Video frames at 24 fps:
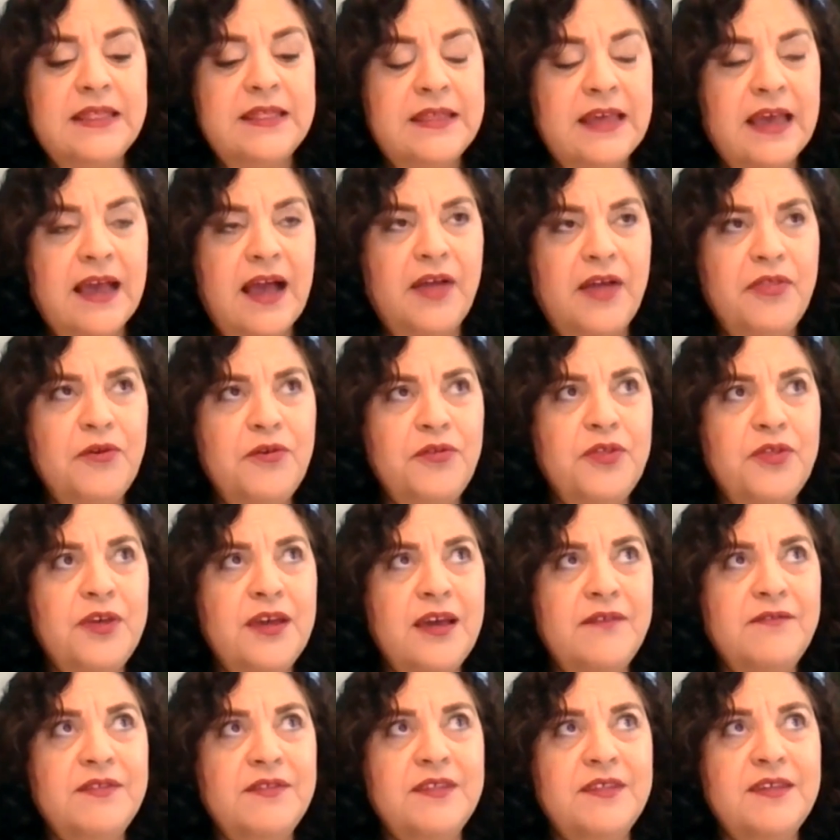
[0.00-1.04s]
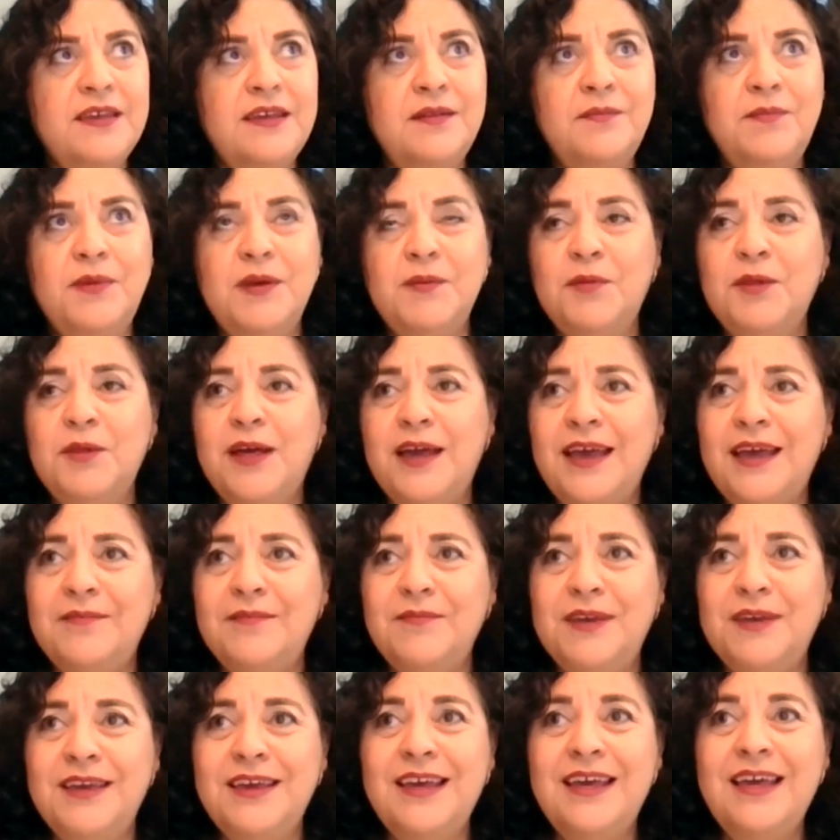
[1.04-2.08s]
The other thing I've seen people
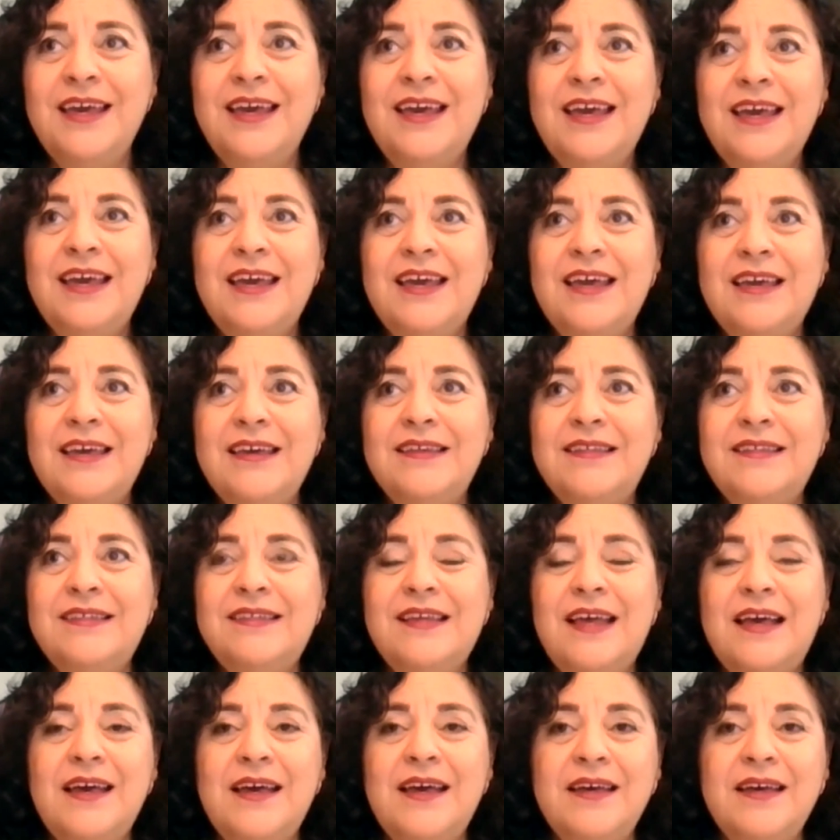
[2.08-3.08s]
hand me is